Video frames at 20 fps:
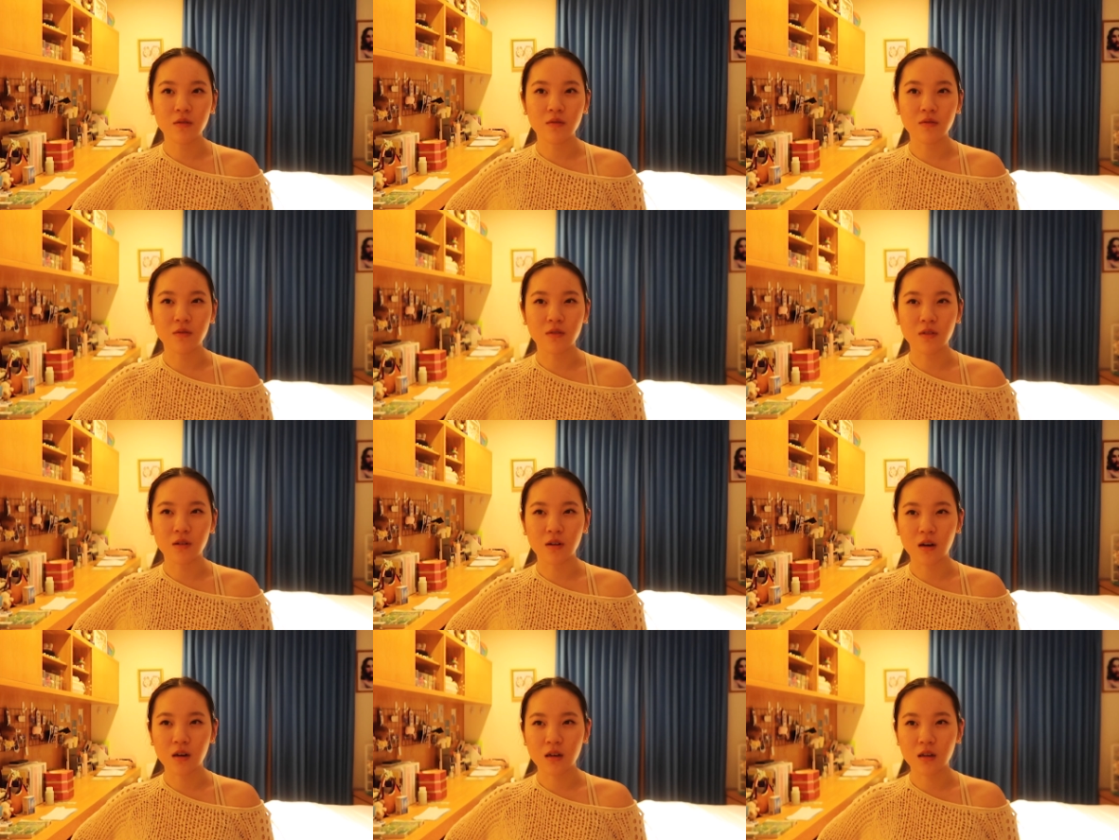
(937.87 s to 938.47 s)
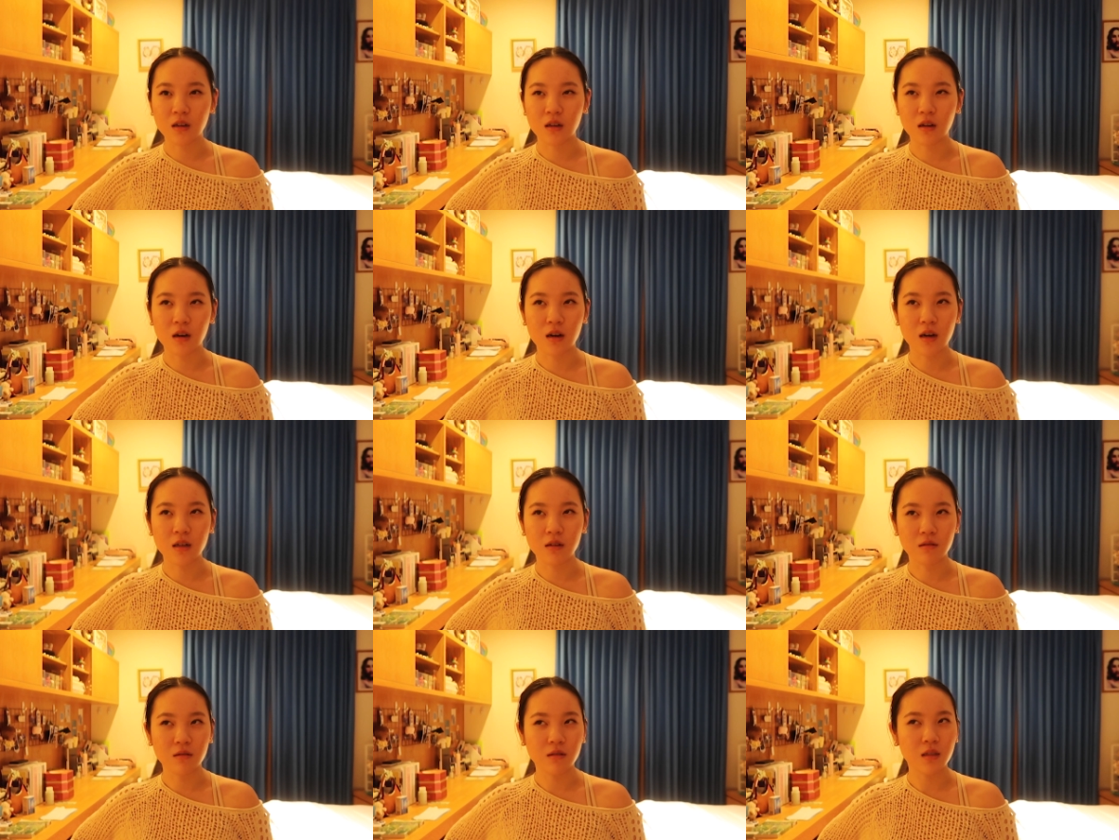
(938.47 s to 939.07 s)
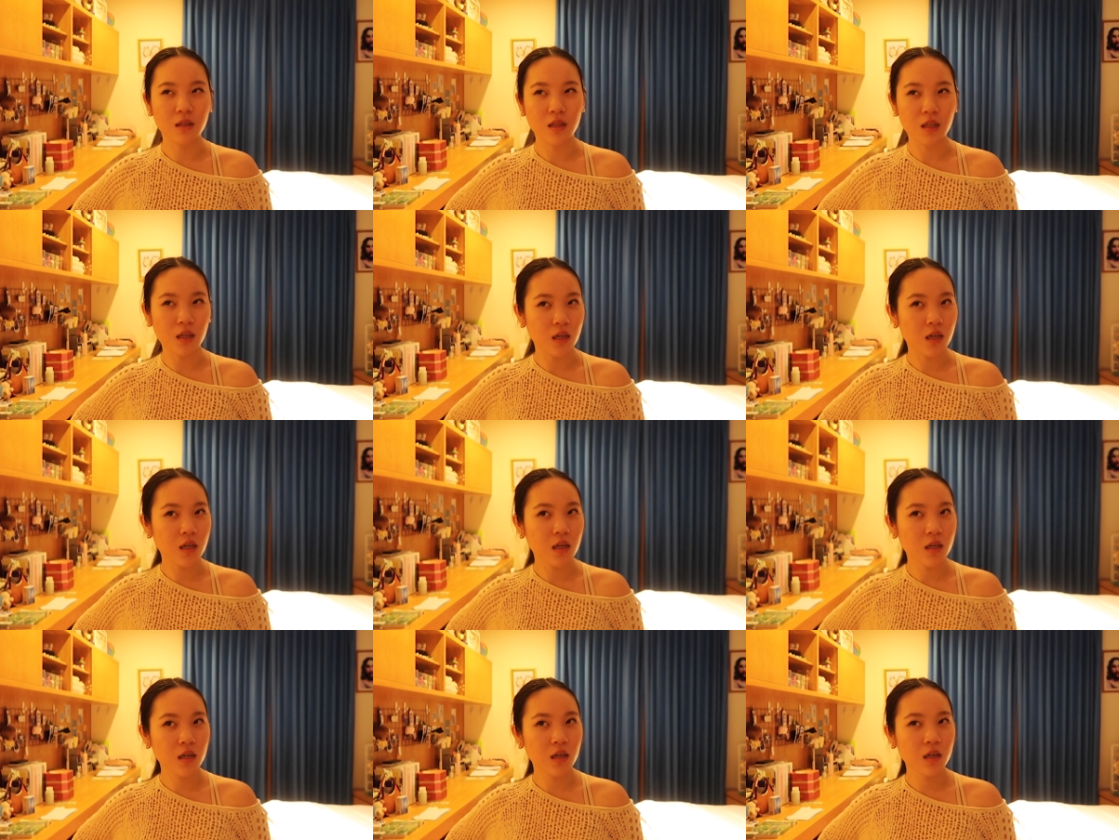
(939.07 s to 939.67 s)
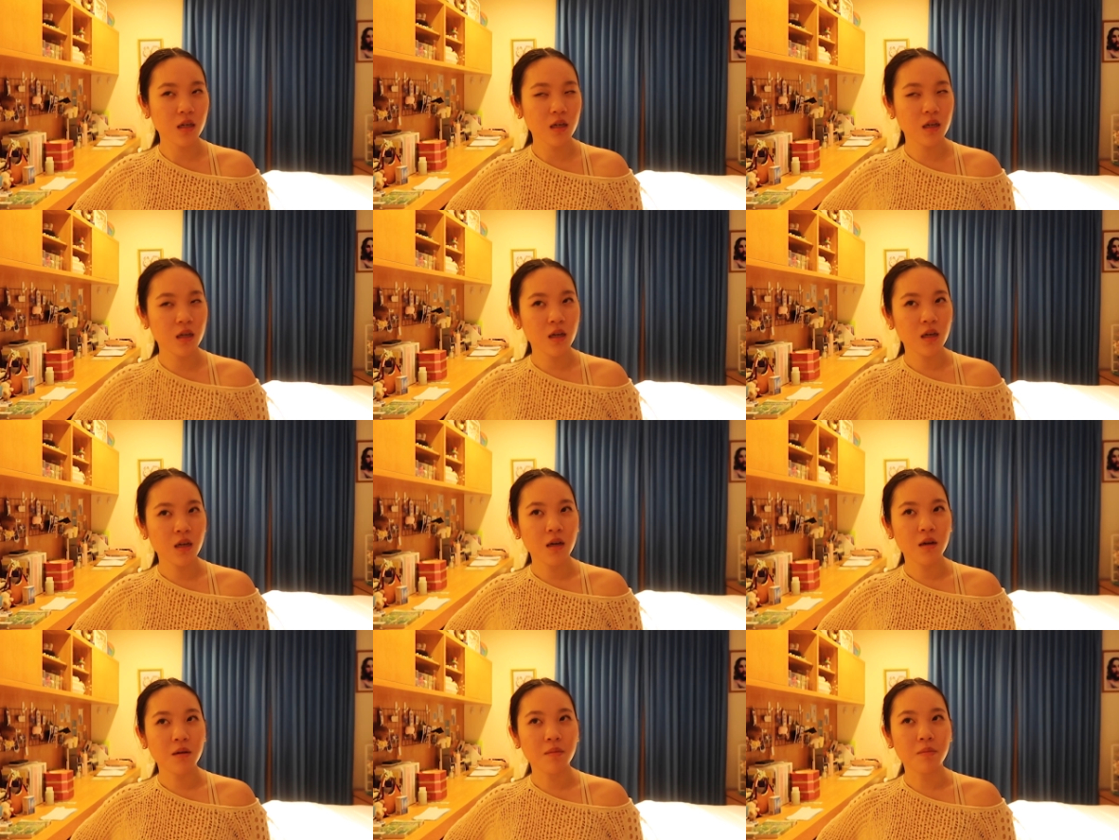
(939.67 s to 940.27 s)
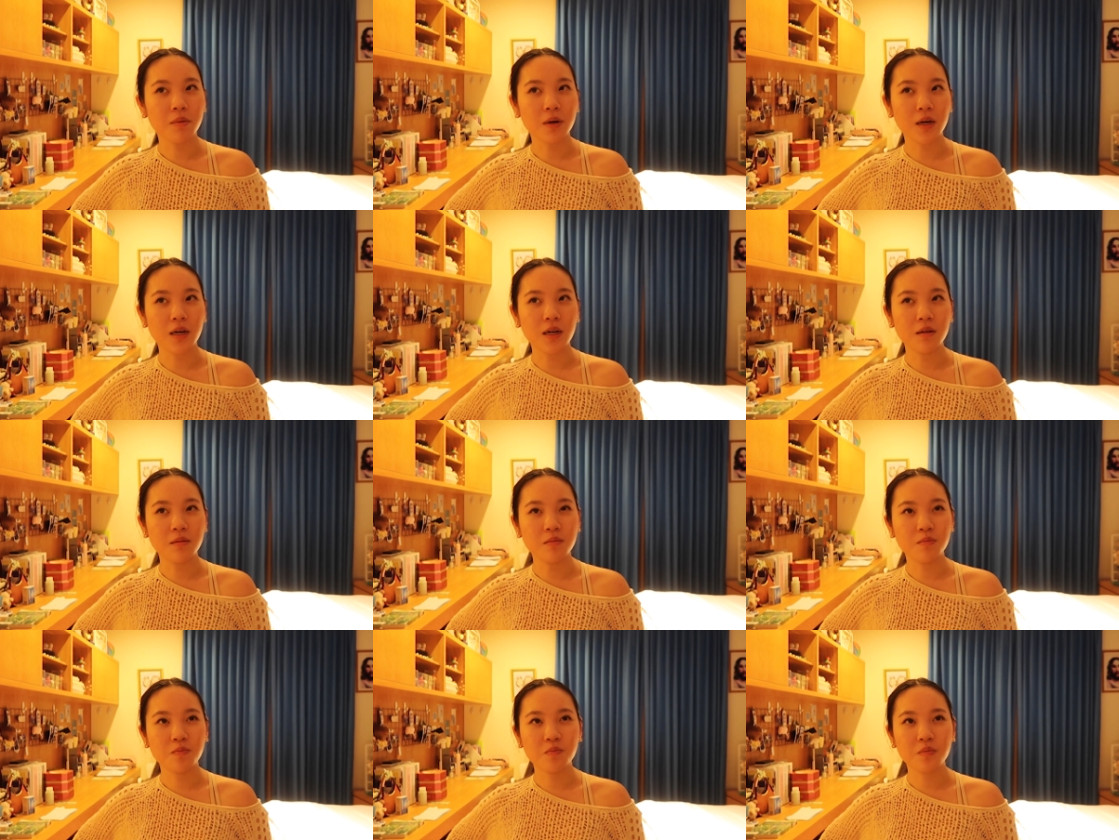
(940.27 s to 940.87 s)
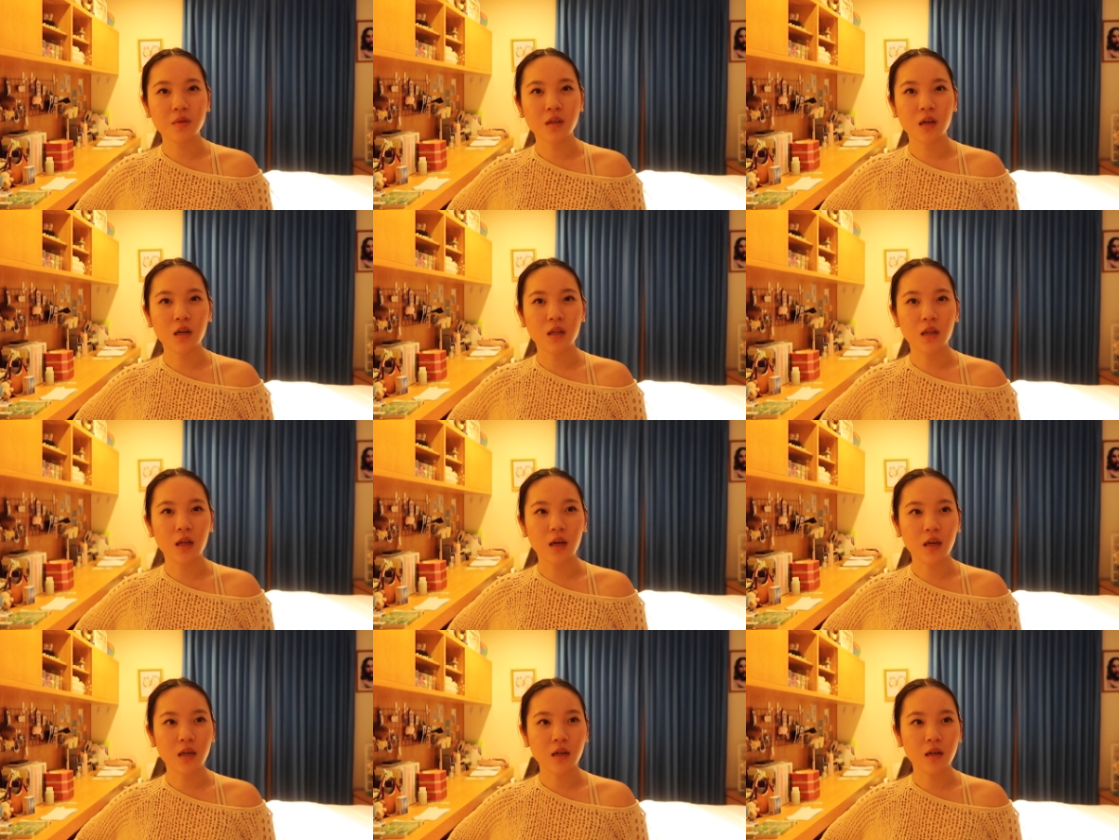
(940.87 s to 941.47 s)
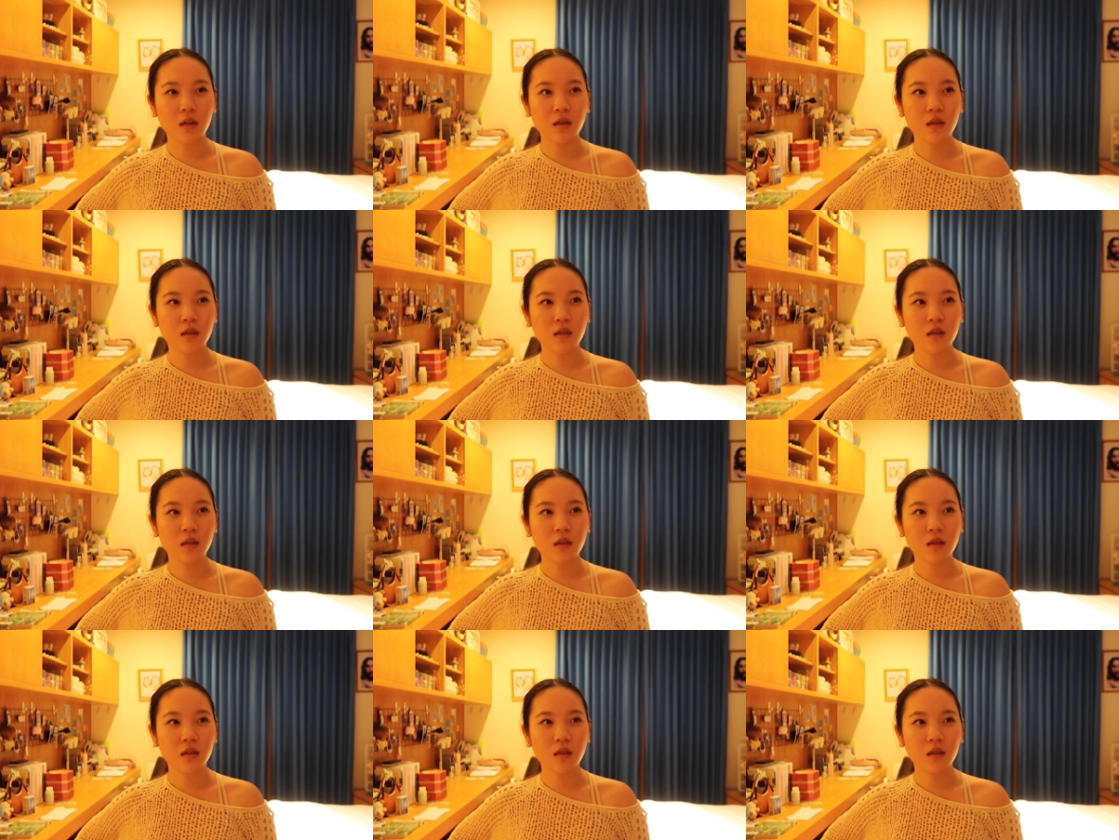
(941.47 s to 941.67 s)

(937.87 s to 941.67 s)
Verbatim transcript: vlog a lot I don't think but like